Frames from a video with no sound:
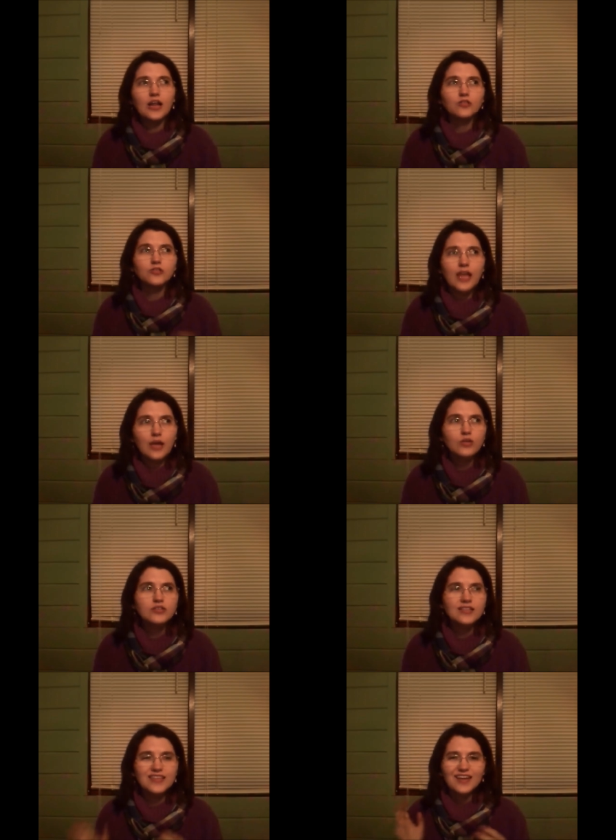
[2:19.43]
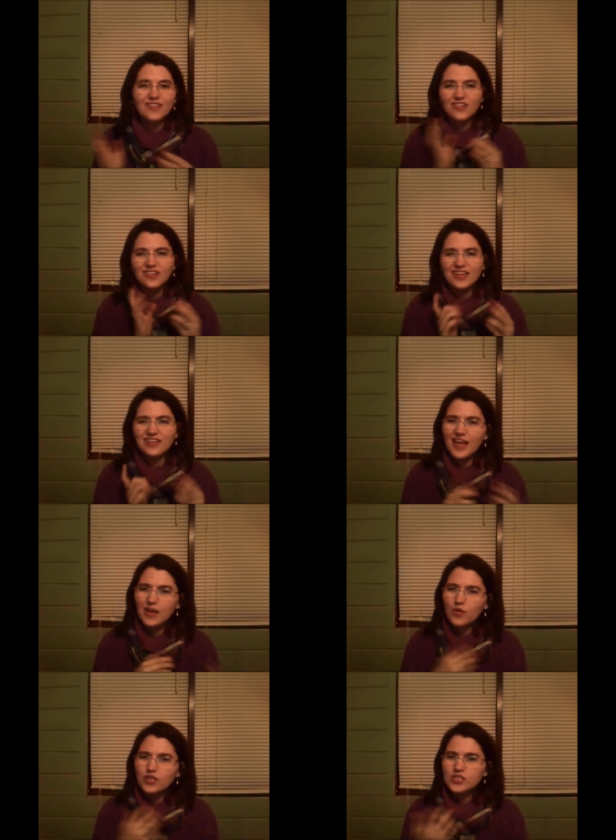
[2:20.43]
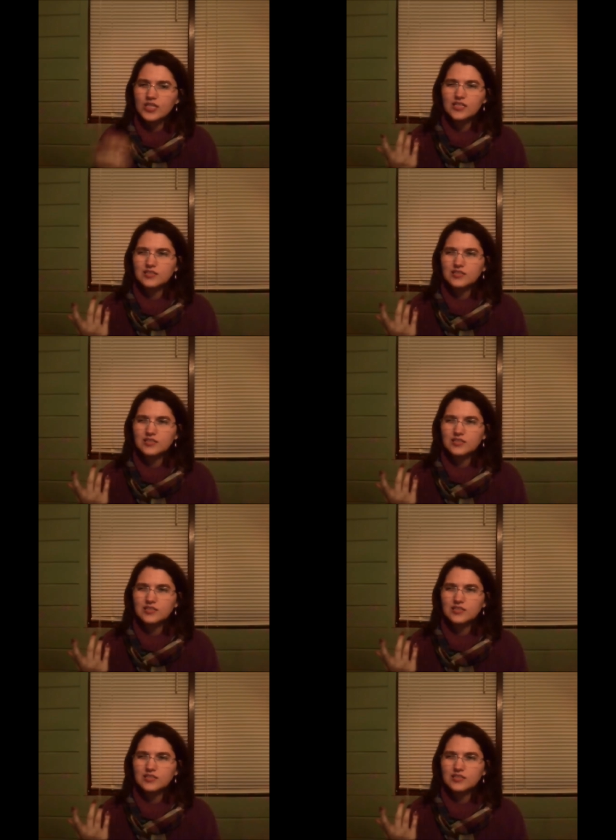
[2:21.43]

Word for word: English language. That's not really a language.